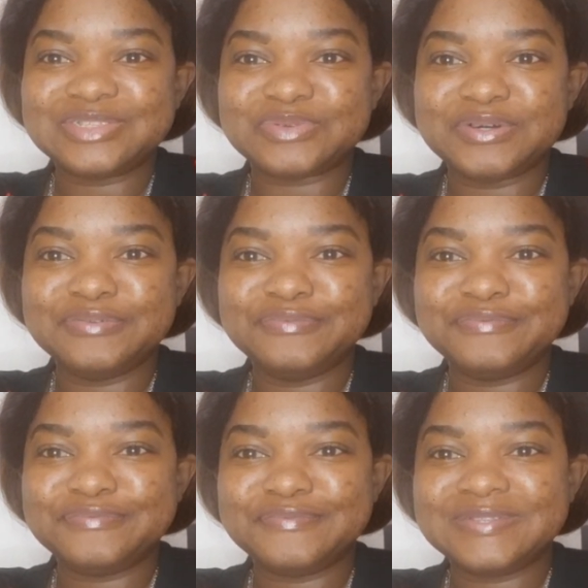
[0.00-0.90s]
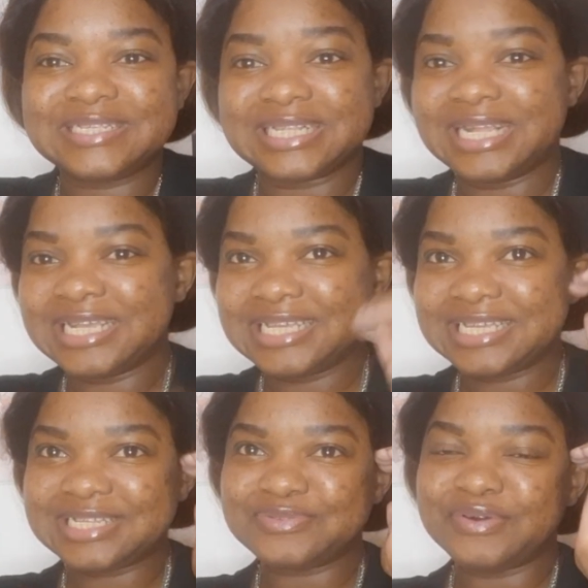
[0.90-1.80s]
12. Like
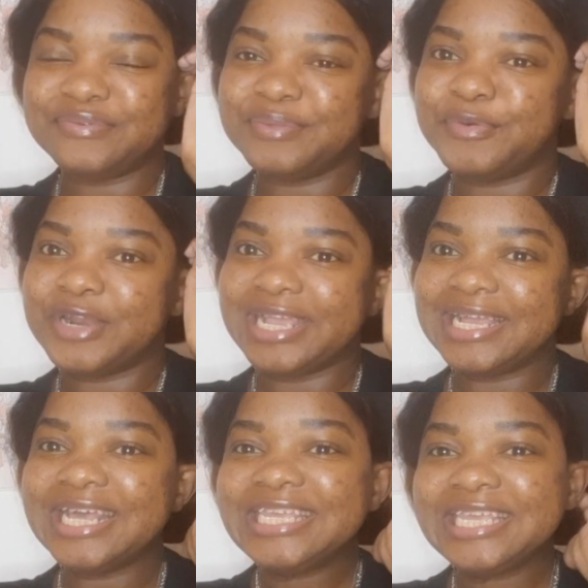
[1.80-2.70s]
12 in the morning.